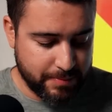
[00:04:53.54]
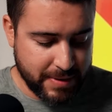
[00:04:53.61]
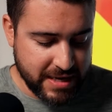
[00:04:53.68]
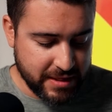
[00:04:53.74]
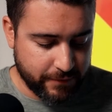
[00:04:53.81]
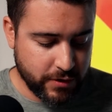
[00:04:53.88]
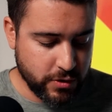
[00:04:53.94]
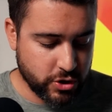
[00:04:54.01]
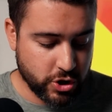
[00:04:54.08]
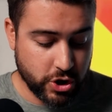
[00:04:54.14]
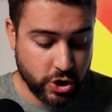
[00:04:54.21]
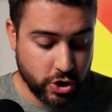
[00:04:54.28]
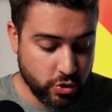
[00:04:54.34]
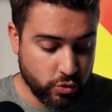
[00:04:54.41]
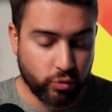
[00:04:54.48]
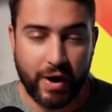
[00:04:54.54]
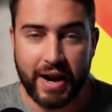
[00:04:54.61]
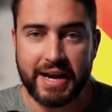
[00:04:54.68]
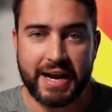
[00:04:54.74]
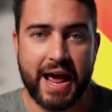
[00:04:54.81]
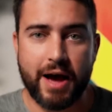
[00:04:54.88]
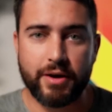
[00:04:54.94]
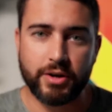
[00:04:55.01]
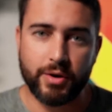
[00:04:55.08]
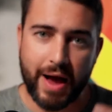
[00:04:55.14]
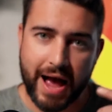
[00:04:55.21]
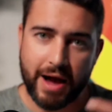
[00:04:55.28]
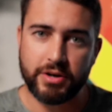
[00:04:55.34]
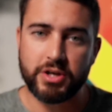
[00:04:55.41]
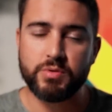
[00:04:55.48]
be the future you right now? You know,
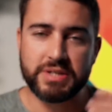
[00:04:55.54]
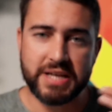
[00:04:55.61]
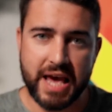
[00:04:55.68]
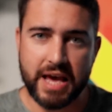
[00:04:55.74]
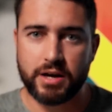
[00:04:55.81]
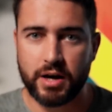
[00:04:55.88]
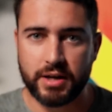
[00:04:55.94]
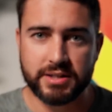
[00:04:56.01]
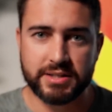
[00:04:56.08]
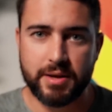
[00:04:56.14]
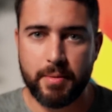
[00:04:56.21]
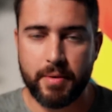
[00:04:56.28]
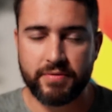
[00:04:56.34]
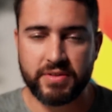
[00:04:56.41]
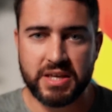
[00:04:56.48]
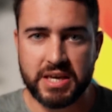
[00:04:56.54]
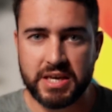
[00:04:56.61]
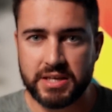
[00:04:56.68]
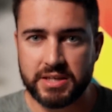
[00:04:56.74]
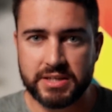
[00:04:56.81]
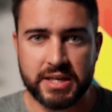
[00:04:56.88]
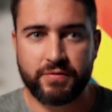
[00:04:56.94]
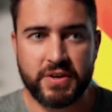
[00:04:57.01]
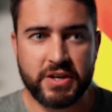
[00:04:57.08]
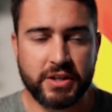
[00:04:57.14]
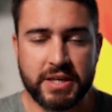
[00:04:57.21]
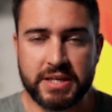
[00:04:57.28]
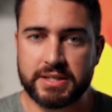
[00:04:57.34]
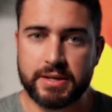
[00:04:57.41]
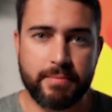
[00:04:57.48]
how do you take on some of these
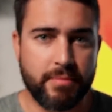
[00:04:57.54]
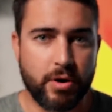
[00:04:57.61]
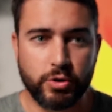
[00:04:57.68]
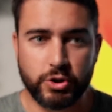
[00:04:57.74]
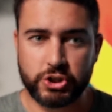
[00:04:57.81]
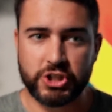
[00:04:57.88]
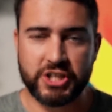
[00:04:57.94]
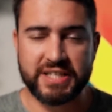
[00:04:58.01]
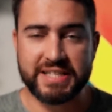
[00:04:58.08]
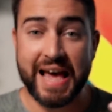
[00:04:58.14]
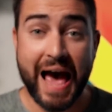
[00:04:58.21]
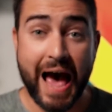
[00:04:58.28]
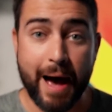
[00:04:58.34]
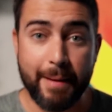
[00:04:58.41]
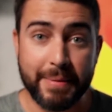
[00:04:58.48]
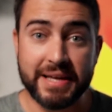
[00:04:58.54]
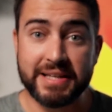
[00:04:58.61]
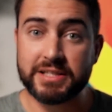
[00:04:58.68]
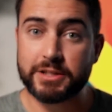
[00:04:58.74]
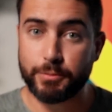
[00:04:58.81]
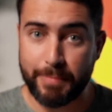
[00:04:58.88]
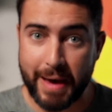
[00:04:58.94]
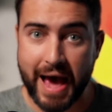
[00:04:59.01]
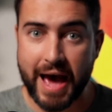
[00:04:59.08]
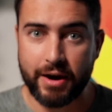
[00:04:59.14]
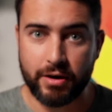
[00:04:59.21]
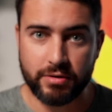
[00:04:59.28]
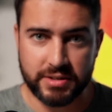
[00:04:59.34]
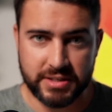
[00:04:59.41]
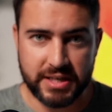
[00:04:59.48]
feelings, emotions, habits,
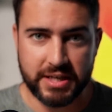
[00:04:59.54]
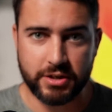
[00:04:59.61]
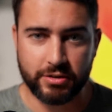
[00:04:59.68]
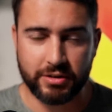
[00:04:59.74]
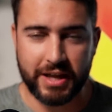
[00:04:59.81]
patterns in your